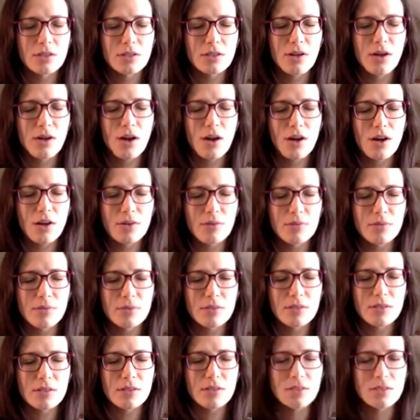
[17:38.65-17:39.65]
your
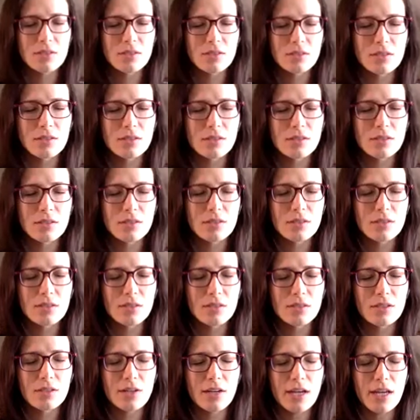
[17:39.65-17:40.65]
arms,
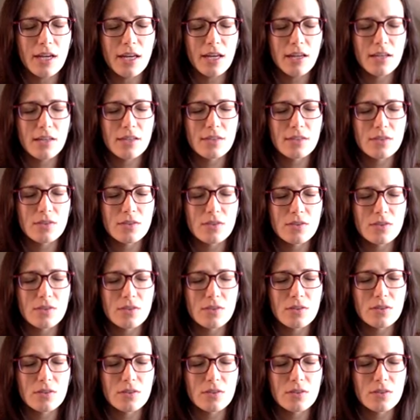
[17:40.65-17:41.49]
your hands,